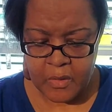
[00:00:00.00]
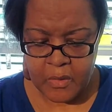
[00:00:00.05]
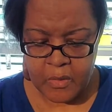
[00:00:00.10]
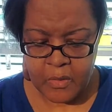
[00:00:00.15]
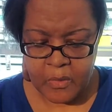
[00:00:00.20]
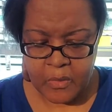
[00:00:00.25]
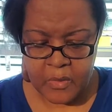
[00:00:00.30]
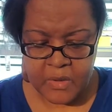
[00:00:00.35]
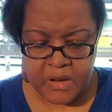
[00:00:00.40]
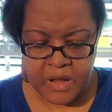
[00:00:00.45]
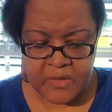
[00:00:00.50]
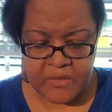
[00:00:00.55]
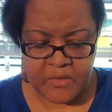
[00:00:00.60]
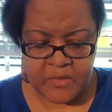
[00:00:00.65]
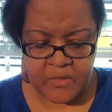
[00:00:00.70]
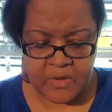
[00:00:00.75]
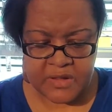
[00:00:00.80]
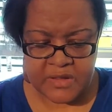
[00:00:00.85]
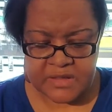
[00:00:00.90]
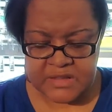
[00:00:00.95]
what
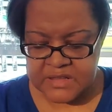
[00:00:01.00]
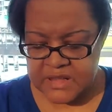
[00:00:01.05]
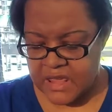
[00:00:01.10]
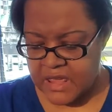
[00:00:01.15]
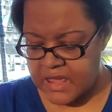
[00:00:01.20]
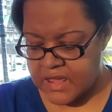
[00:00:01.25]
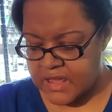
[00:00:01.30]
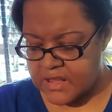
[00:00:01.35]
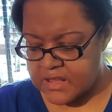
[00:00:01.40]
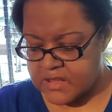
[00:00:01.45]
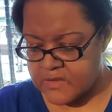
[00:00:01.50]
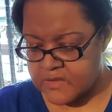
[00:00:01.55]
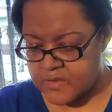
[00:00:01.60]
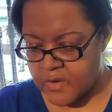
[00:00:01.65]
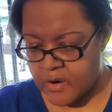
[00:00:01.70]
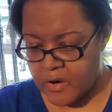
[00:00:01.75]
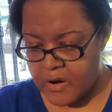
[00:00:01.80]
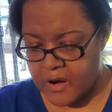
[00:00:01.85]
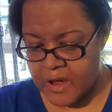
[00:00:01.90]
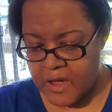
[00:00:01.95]
everyone's saying as
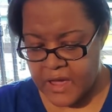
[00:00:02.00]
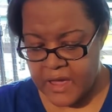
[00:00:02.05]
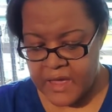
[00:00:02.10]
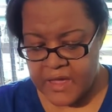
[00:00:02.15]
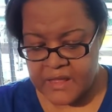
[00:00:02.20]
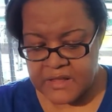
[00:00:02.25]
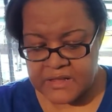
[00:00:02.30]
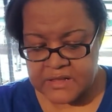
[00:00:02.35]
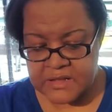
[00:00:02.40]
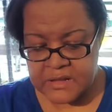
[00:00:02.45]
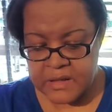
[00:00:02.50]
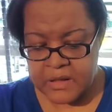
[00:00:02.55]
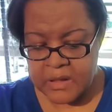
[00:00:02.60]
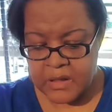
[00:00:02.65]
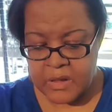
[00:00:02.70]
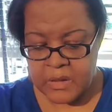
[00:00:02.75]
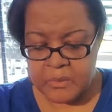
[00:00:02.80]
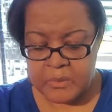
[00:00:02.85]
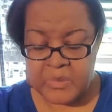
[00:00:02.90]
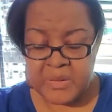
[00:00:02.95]
far as
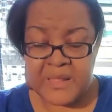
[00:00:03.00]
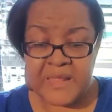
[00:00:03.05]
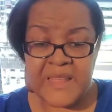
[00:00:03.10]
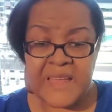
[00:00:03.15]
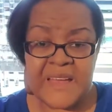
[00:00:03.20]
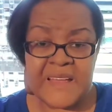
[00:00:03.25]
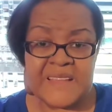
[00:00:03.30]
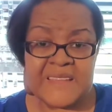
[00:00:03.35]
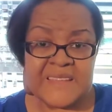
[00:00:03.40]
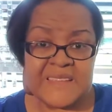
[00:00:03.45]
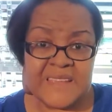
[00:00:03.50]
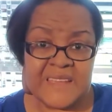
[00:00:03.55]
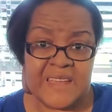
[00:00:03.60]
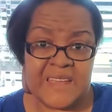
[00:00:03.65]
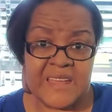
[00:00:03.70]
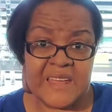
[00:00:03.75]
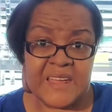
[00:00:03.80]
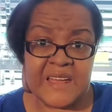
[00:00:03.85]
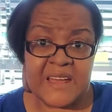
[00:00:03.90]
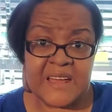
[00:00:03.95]

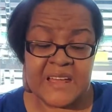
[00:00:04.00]
planting